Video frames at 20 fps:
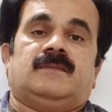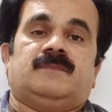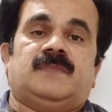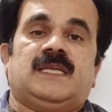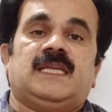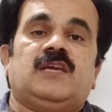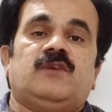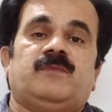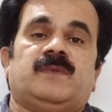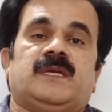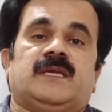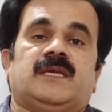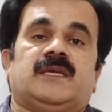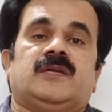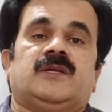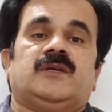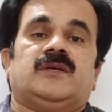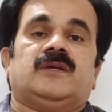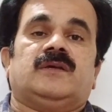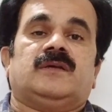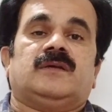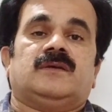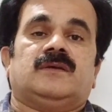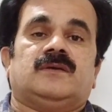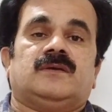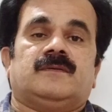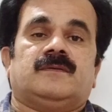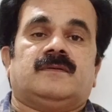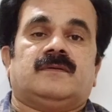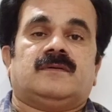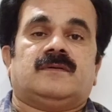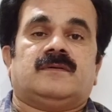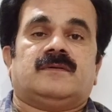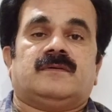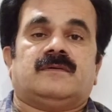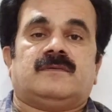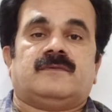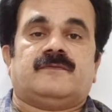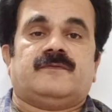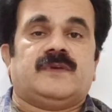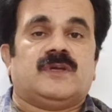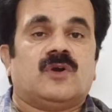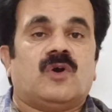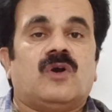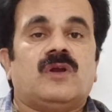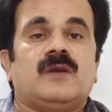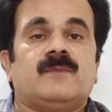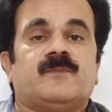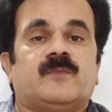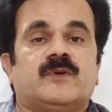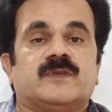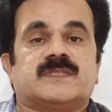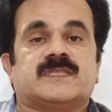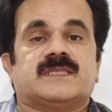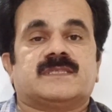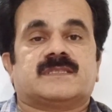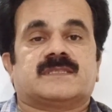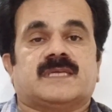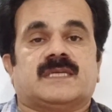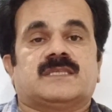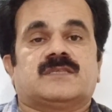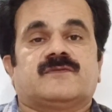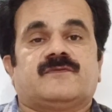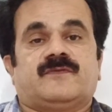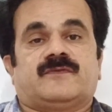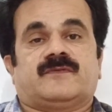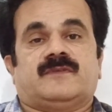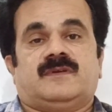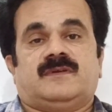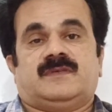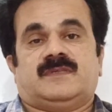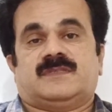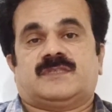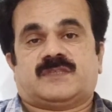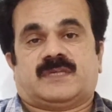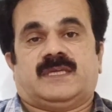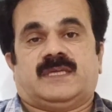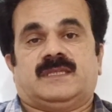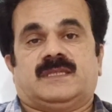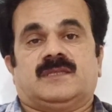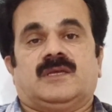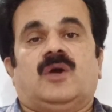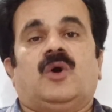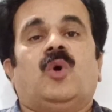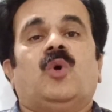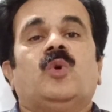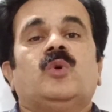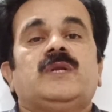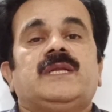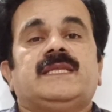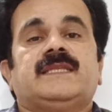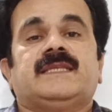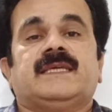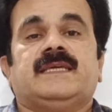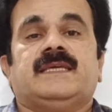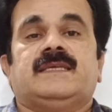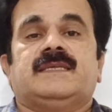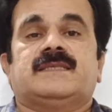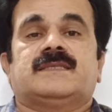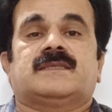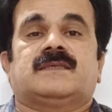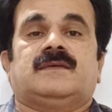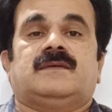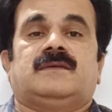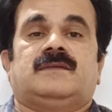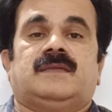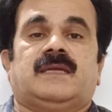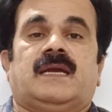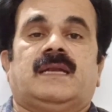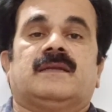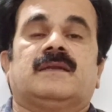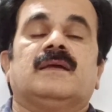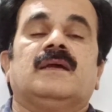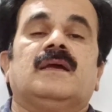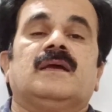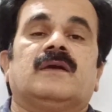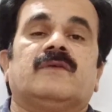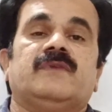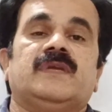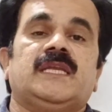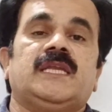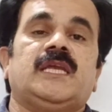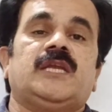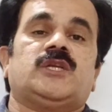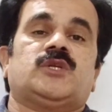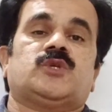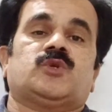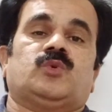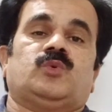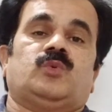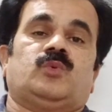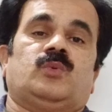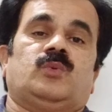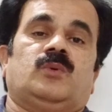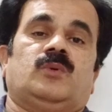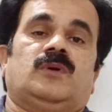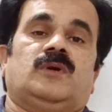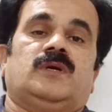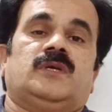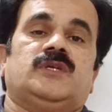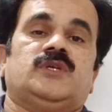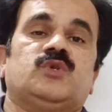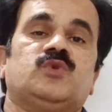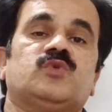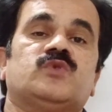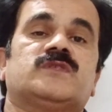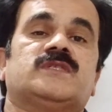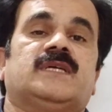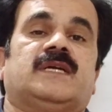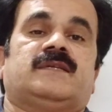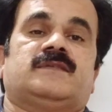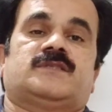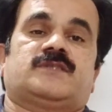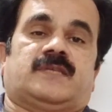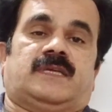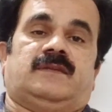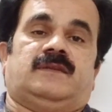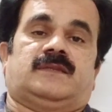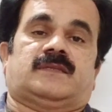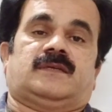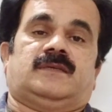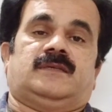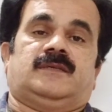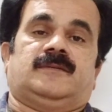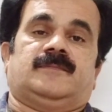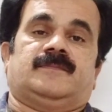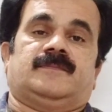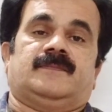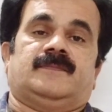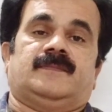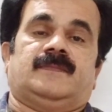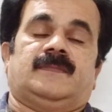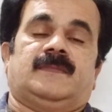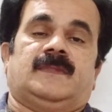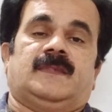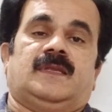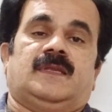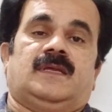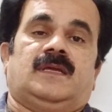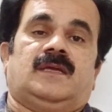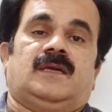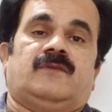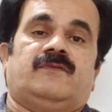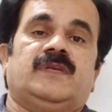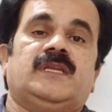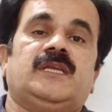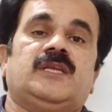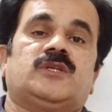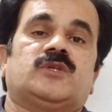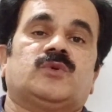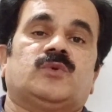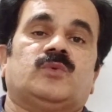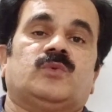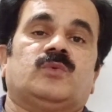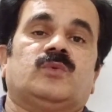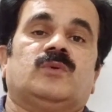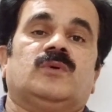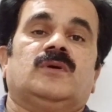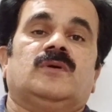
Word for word: Believe me, we all possess such strength. Only thing is that we need to use that strength. We need to